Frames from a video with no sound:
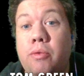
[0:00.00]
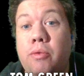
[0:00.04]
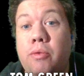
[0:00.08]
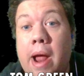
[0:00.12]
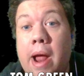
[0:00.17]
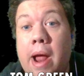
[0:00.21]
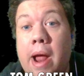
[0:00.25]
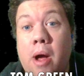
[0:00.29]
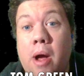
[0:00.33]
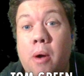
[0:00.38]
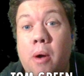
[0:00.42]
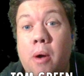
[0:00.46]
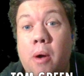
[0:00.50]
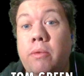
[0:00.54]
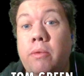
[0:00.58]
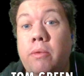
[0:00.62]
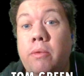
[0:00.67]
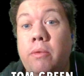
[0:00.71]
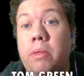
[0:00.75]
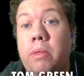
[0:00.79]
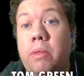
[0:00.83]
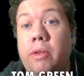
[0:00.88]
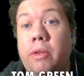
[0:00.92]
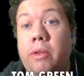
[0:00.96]
round
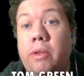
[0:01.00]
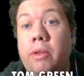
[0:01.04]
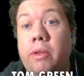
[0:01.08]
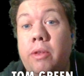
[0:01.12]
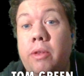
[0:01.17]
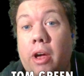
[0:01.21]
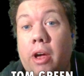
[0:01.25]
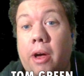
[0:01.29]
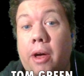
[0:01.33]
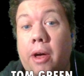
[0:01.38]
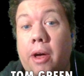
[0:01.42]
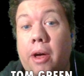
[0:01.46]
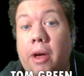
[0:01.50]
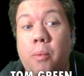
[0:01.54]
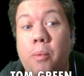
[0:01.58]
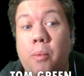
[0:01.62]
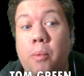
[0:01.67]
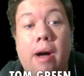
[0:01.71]
the sun.